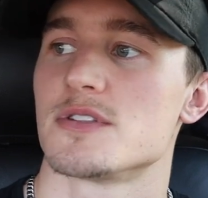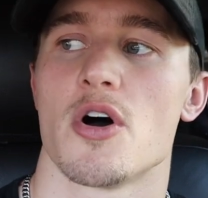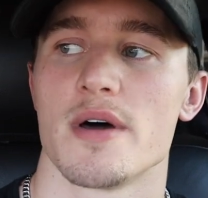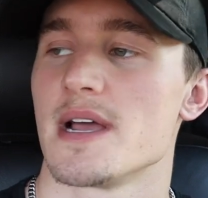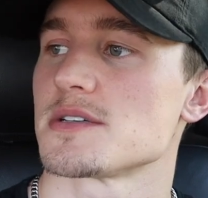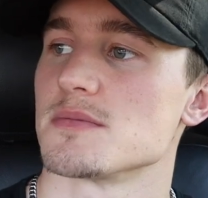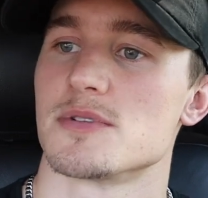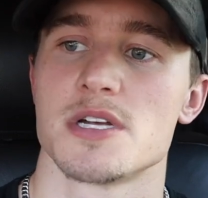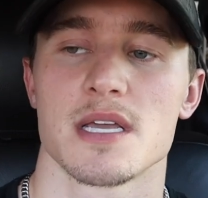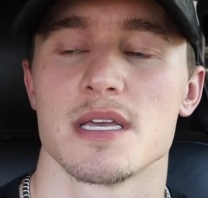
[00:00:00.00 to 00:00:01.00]
throwing out some
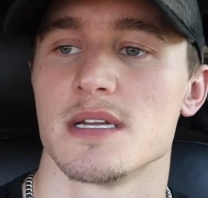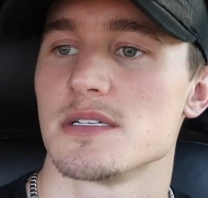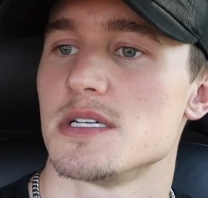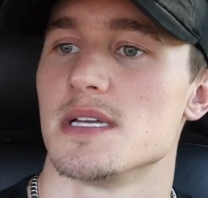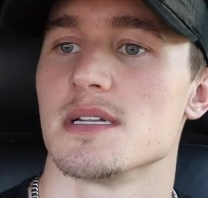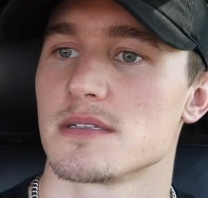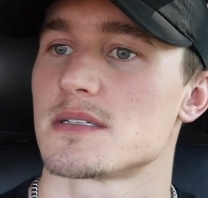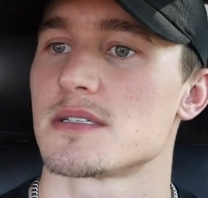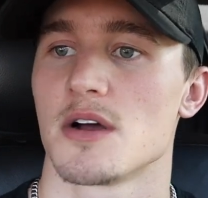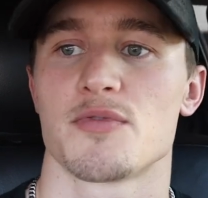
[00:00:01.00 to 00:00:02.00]
chicken. She getting
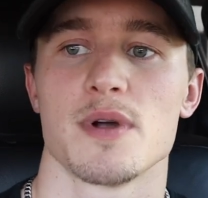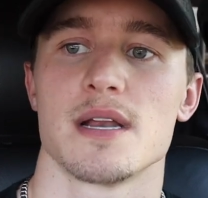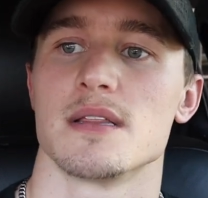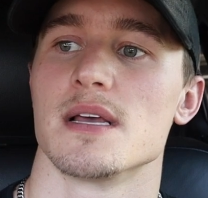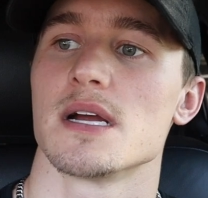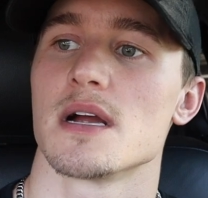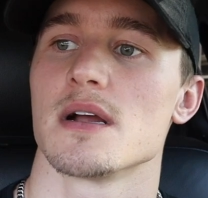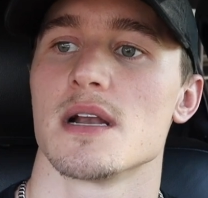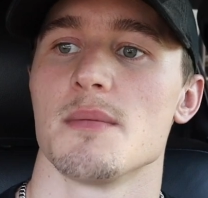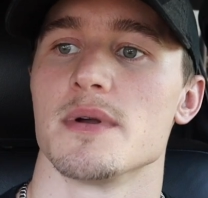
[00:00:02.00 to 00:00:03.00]
stuff ready there,
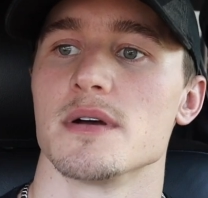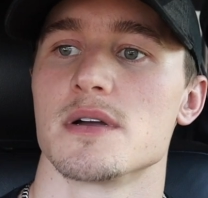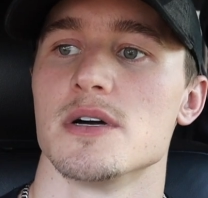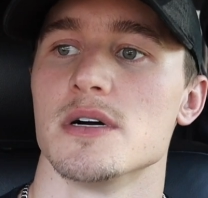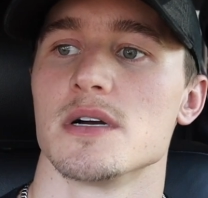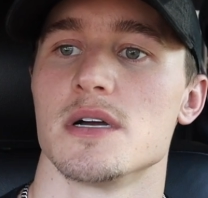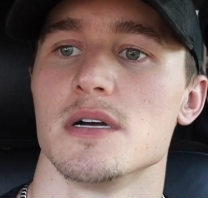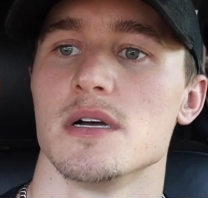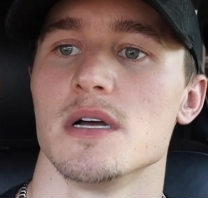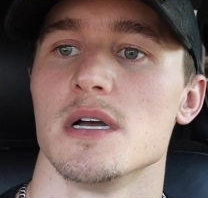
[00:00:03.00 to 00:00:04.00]
and I'm gonna cook.
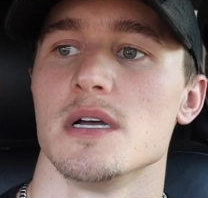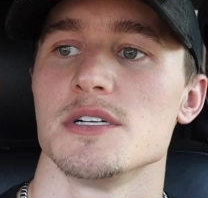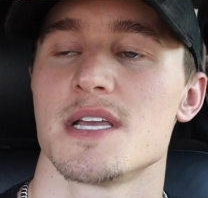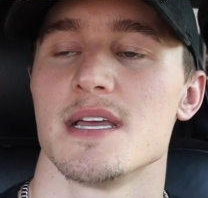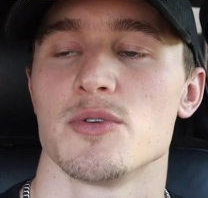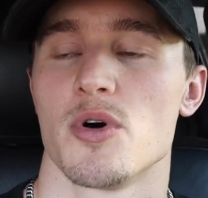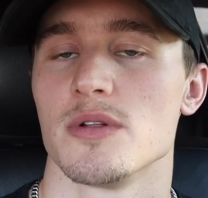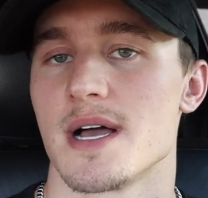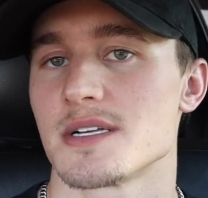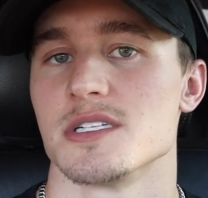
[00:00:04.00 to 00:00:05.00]
She can't do a whole
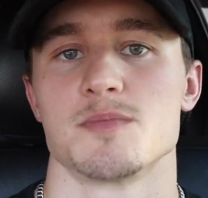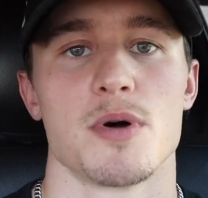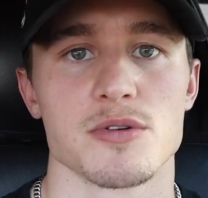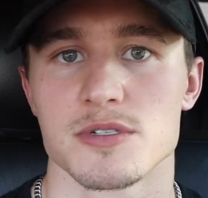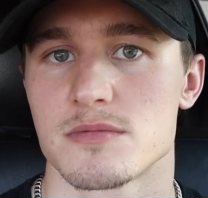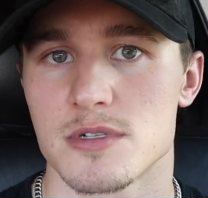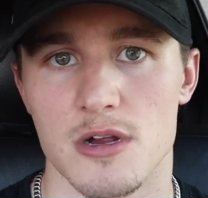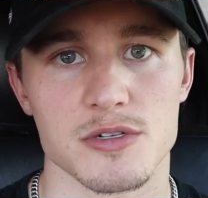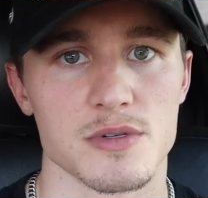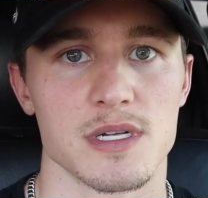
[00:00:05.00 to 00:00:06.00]
lot. She's post
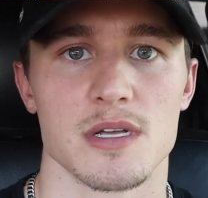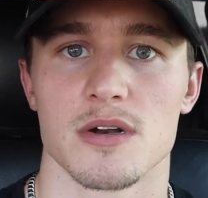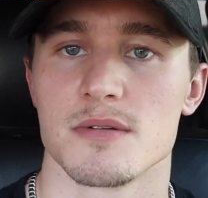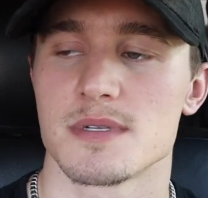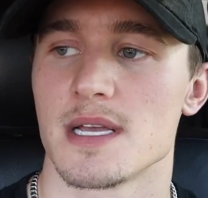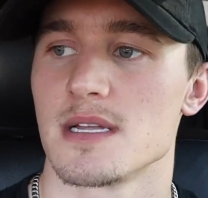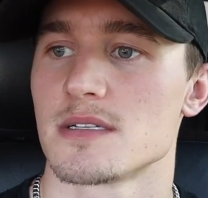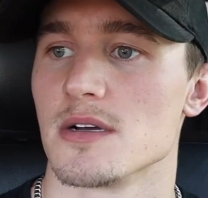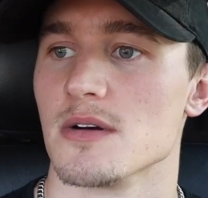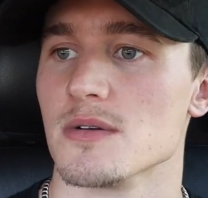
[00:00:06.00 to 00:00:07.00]
surgery, you know what I'm saying?
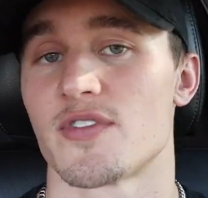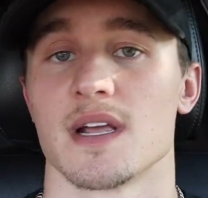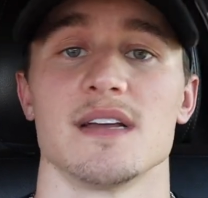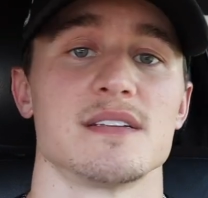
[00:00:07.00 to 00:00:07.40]
So after I get